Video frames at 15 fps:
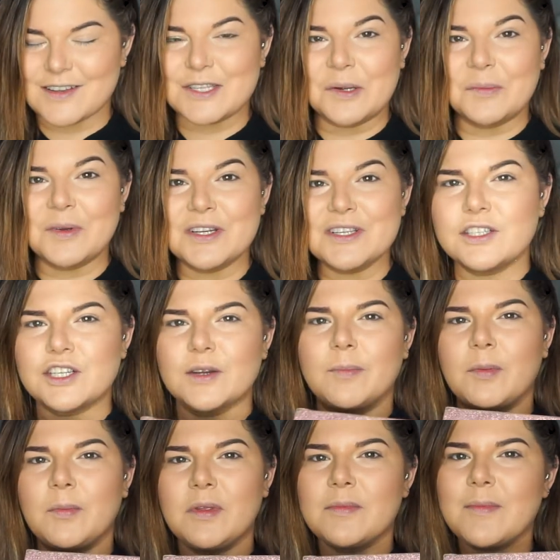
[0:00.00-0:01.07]
So I'm going to jump
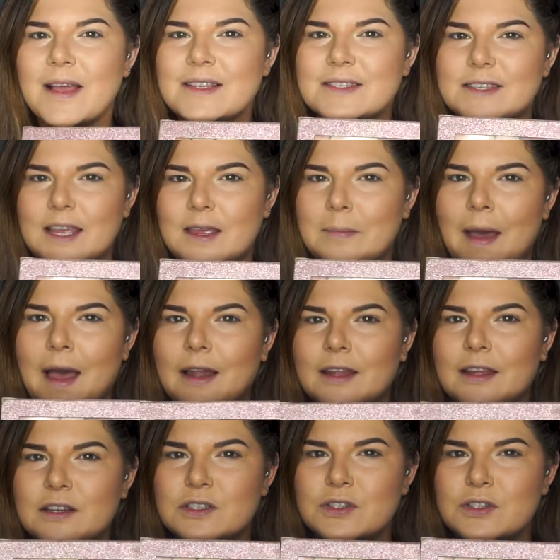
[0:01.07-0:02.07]
in with my Z palette.